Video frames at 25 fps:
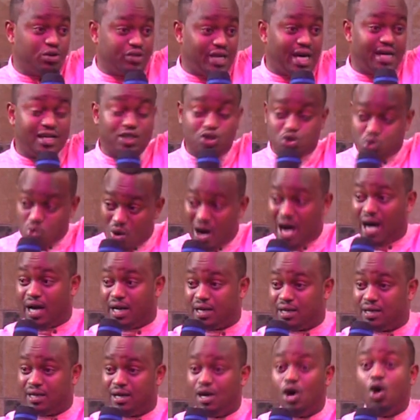there is one
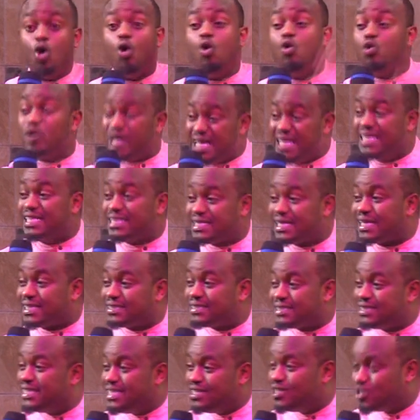who
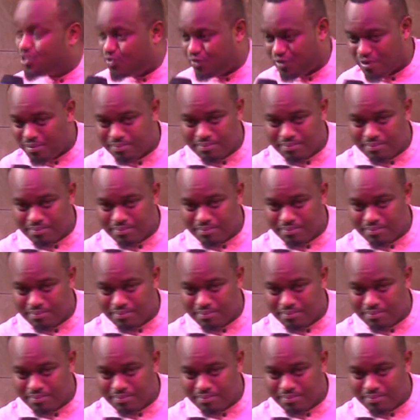intercedes for